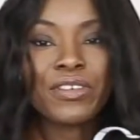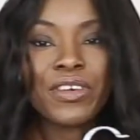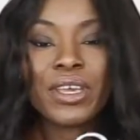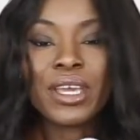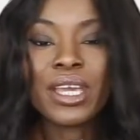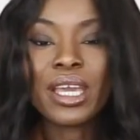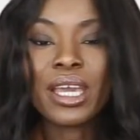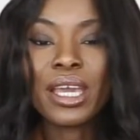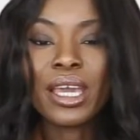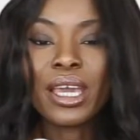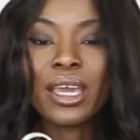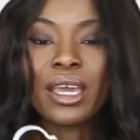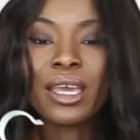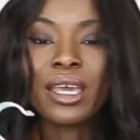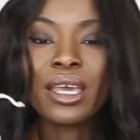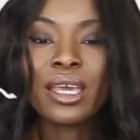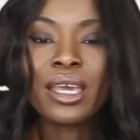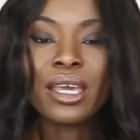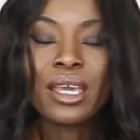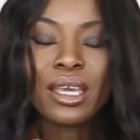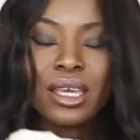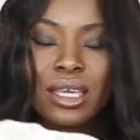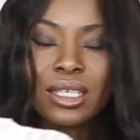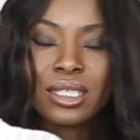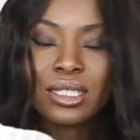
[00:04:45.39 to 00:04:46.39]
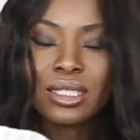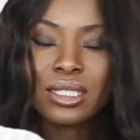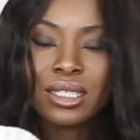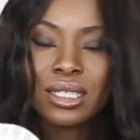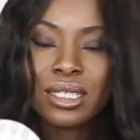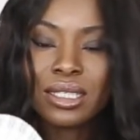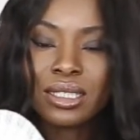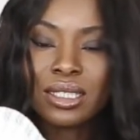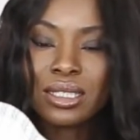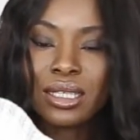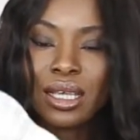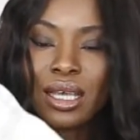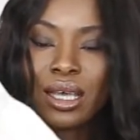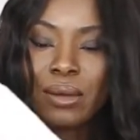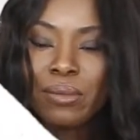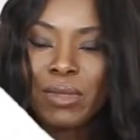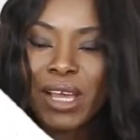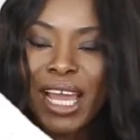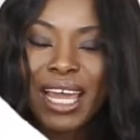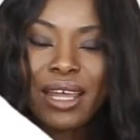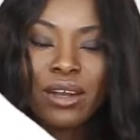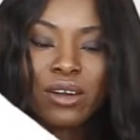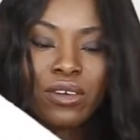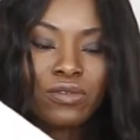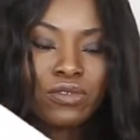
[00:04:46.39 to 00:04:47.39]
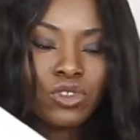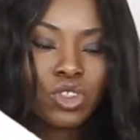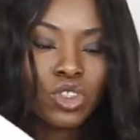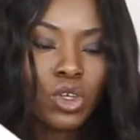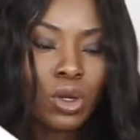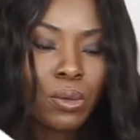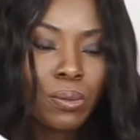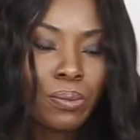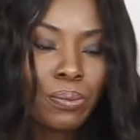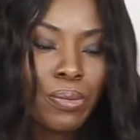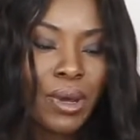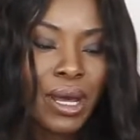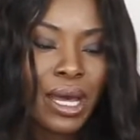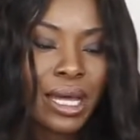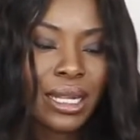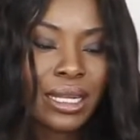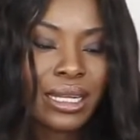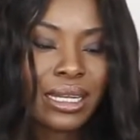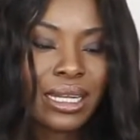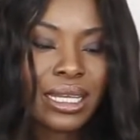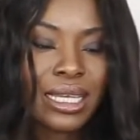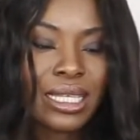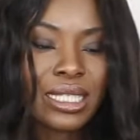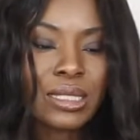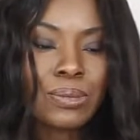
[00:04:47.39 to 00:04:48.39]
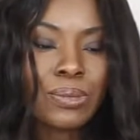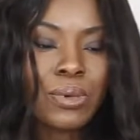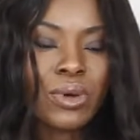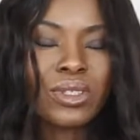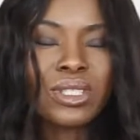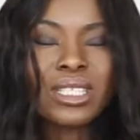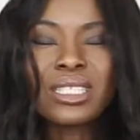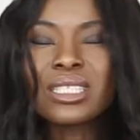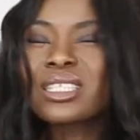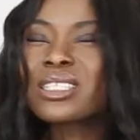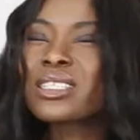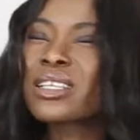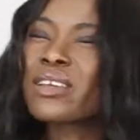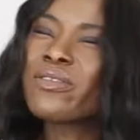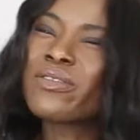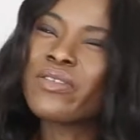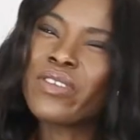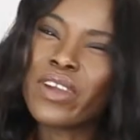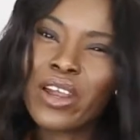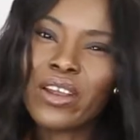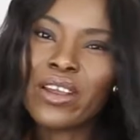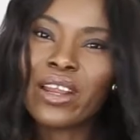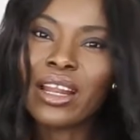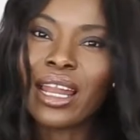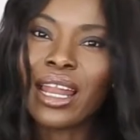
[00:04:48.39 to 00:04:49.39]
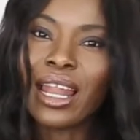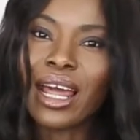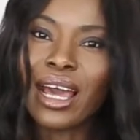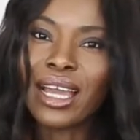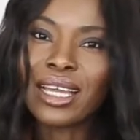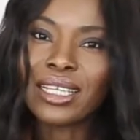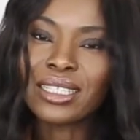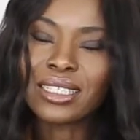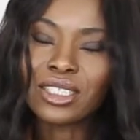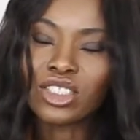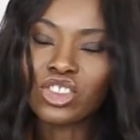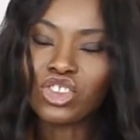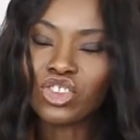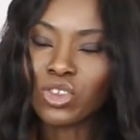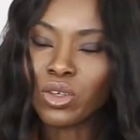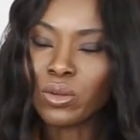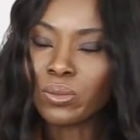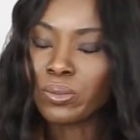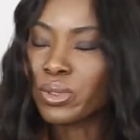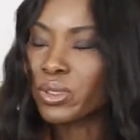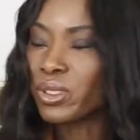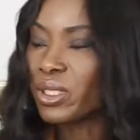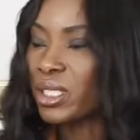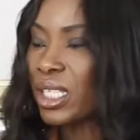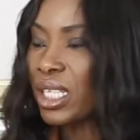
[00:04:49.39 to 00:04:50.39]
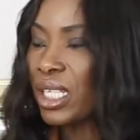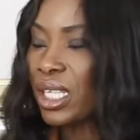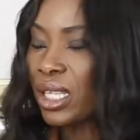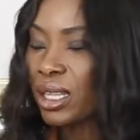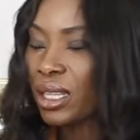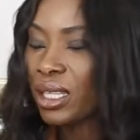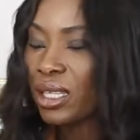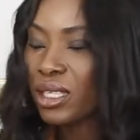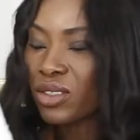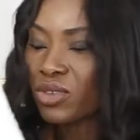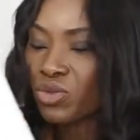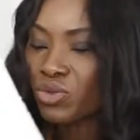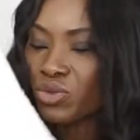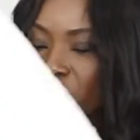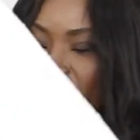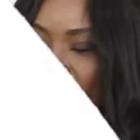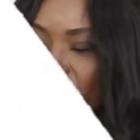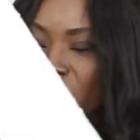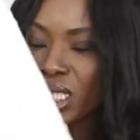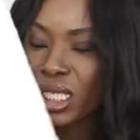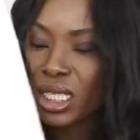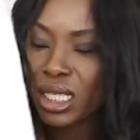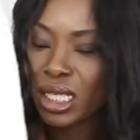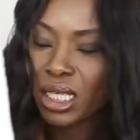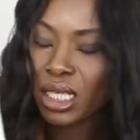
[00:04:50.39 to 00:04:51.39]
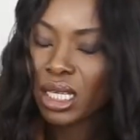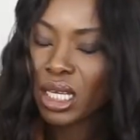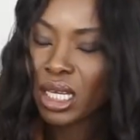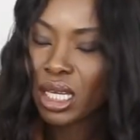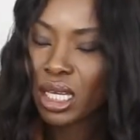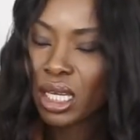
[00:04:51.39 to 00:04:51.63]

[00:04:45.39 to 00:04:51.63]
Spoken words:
here is this kind of jumper knit, but this is a very light jumper knit. It's really